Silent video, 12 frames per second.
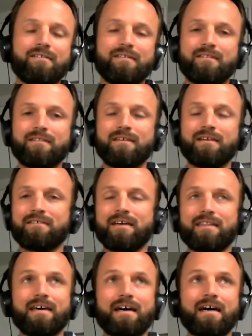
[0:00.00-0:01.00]
and things
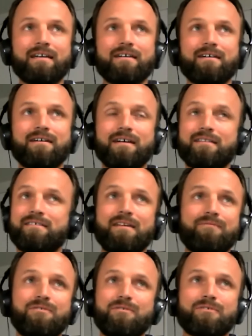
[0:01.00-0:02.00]
like that, uh, and
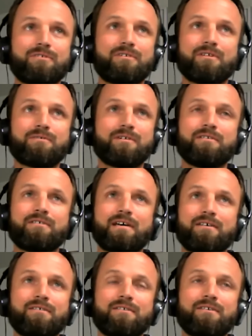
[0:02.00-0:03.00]
save two hundred to three hundred
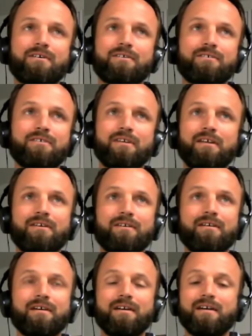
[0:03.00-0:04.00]
thousand dollars a
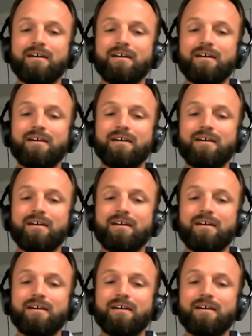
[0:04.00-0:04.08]
year.